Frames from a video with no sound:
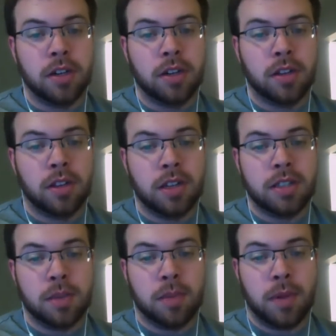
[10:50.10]
that he sent
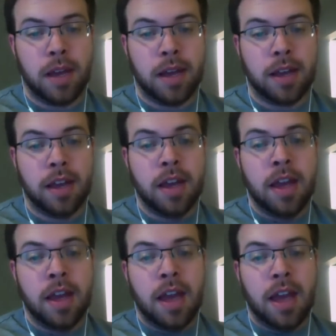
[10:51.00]
back,
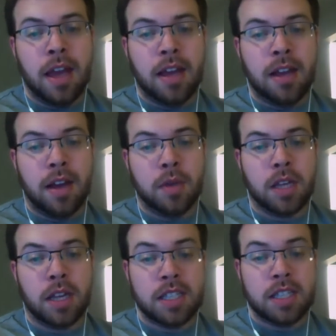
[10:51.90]
and I was
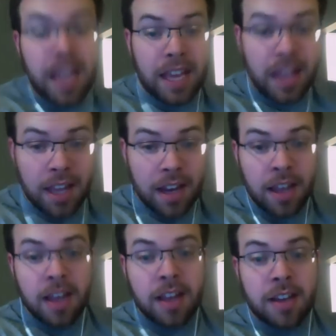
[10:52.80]
like, "Is that Kit?"
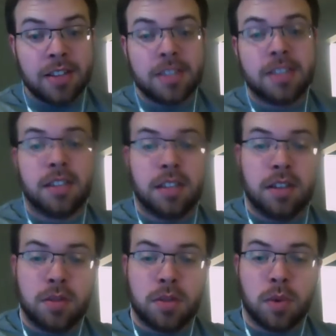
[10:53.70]
Because
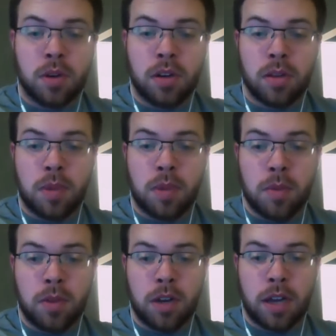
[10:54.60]
he's one of the people
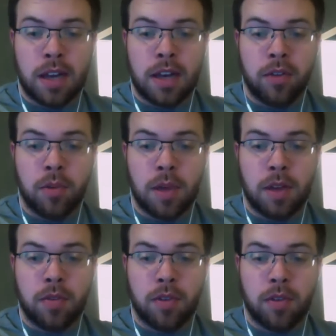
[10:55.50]
that I had never met
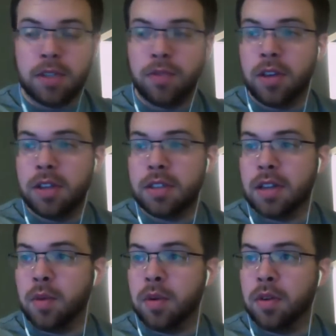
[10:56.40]
face to face that I
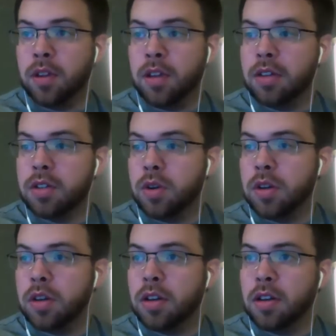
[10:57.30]
would have really enjoyed
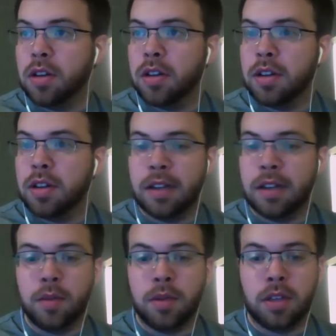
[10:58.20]
connecting
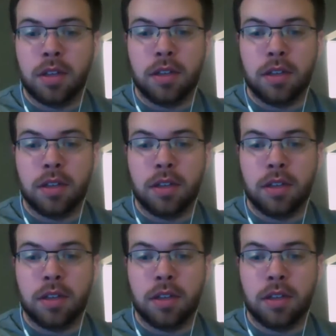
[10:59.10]
with out there. So